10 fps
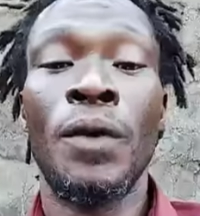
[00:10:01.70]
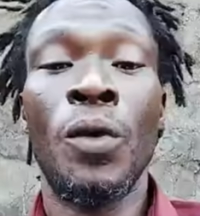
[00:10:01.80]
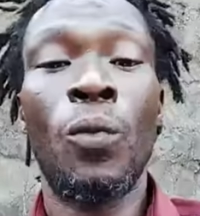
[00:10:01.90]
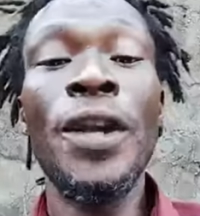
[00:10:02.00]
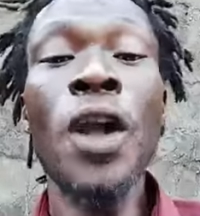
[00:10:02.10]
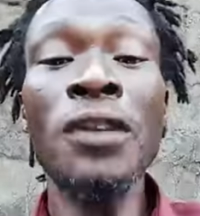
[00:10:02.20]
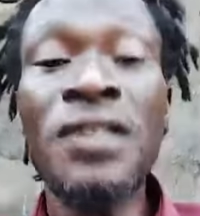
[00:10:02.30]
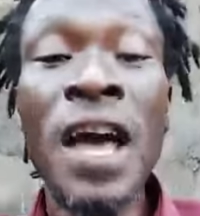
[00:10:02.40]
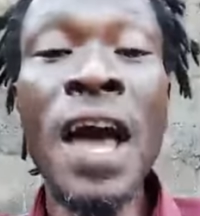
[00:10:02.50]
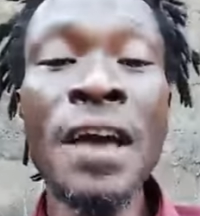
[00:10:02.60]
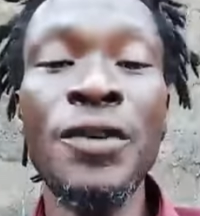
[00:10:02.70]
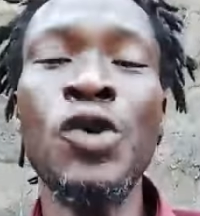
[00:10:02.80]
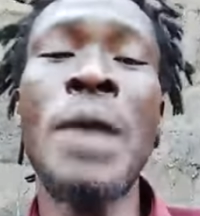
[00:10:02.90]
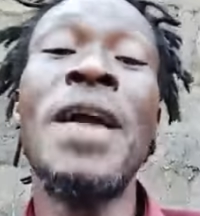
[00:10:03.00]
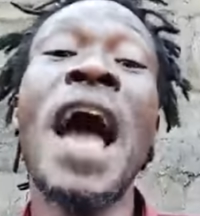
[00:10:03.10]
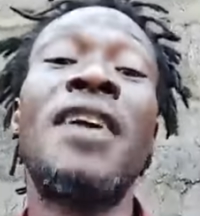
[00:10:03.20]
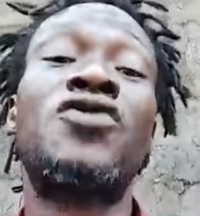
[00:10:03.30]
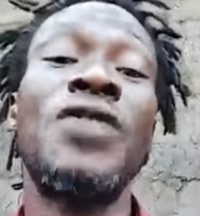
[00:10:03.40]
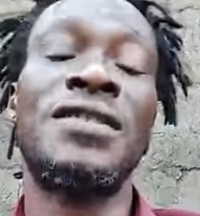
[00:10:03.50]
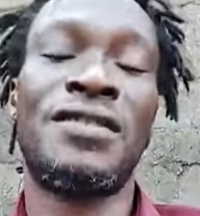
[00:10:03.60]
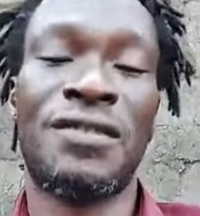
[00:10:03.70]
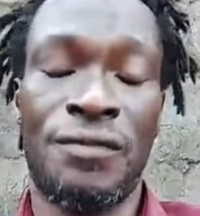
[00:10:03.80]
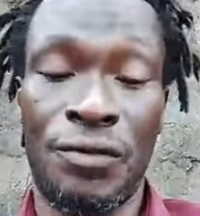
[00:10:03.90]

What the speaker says: We know say you not be actress.